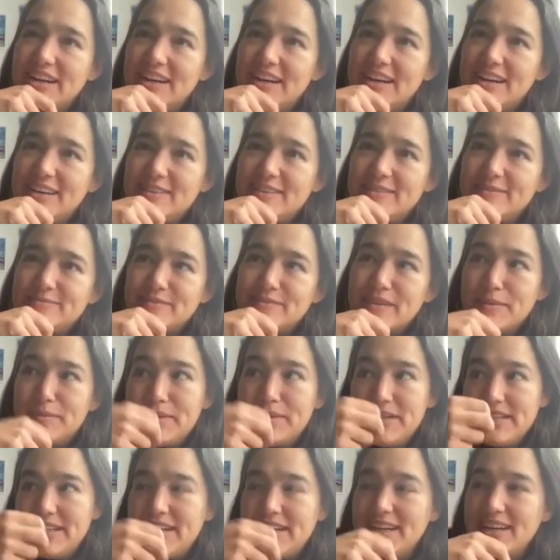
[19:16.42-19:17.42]

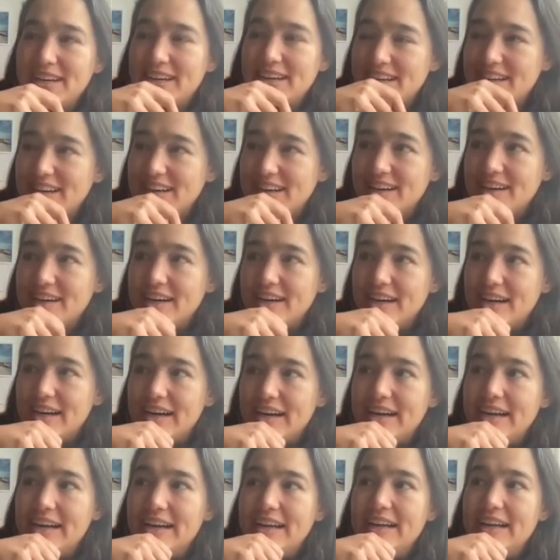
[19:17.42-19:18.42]

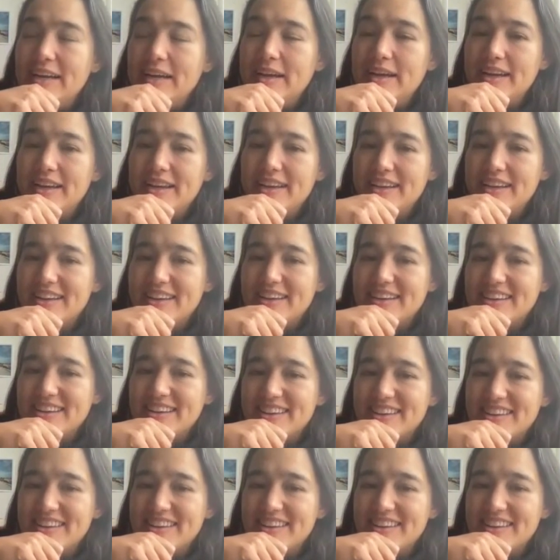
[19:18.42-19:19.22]
No words are spoken by the person on screen.